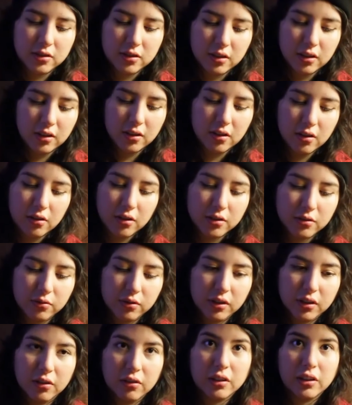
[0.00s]
CEO is
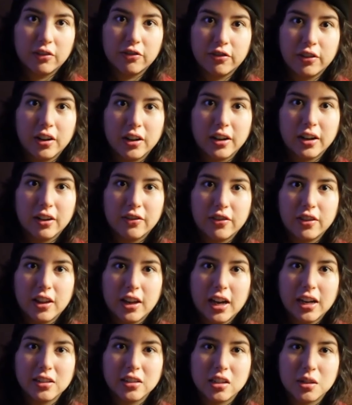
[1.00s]
really, really fun. I feel
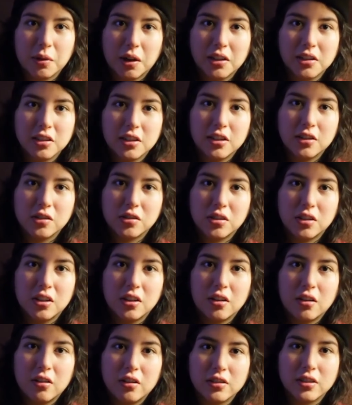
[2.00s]
like as a spectator,
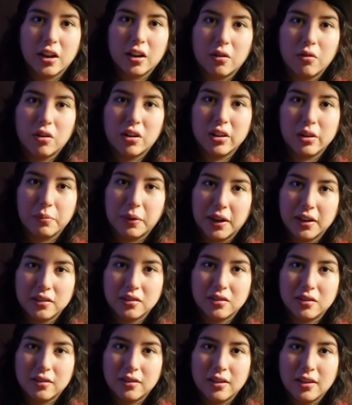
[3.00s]
CEO is like one of the
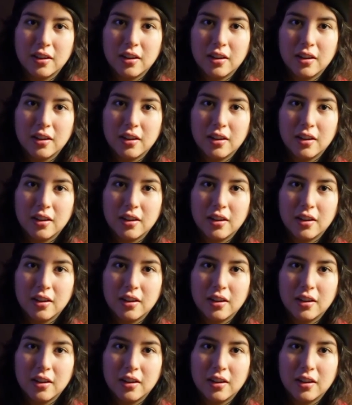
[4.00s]
best.